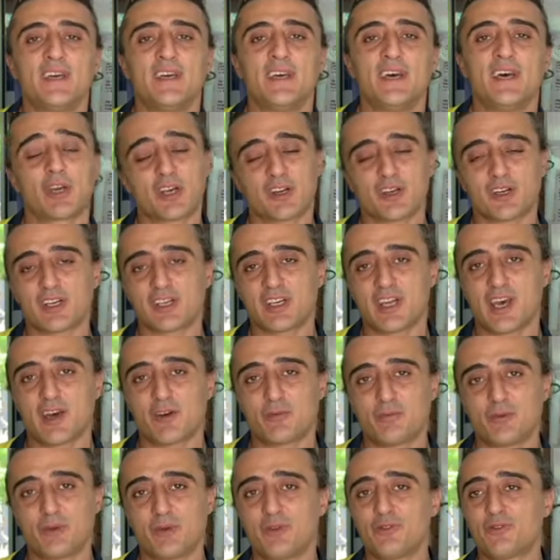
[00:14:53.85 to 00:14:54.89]
we're gonna now
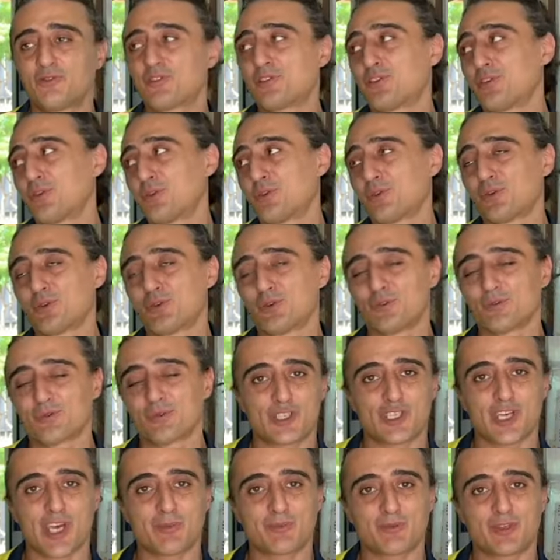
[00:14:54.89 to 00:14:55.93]
move to
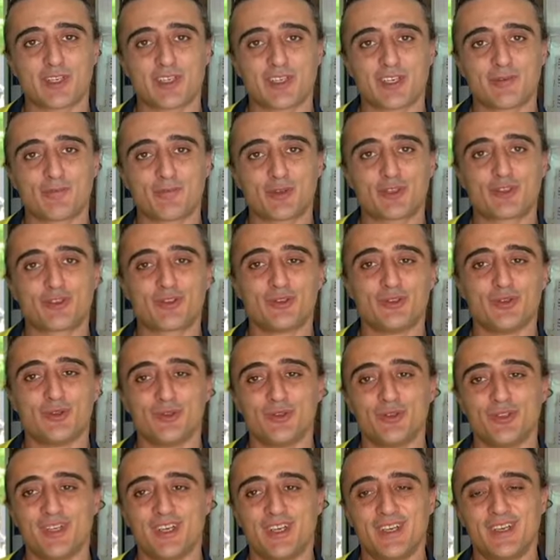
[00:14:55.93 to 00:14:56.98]
chapter number
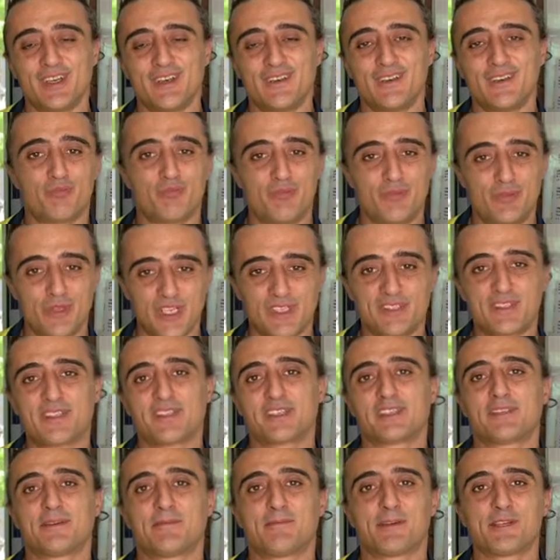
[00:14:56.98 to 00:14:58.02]
two
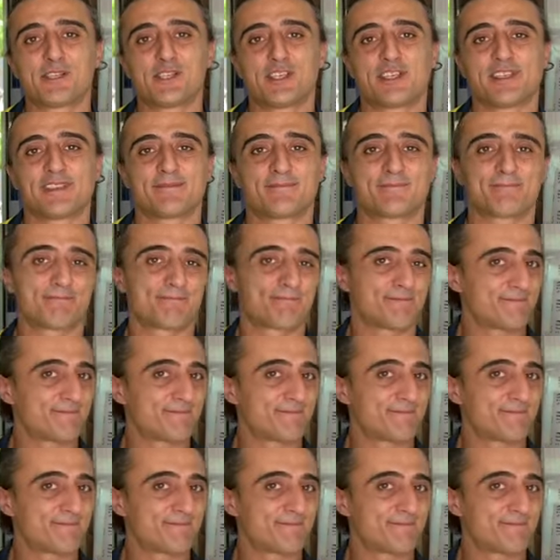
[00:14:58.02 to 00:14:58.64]
building the machine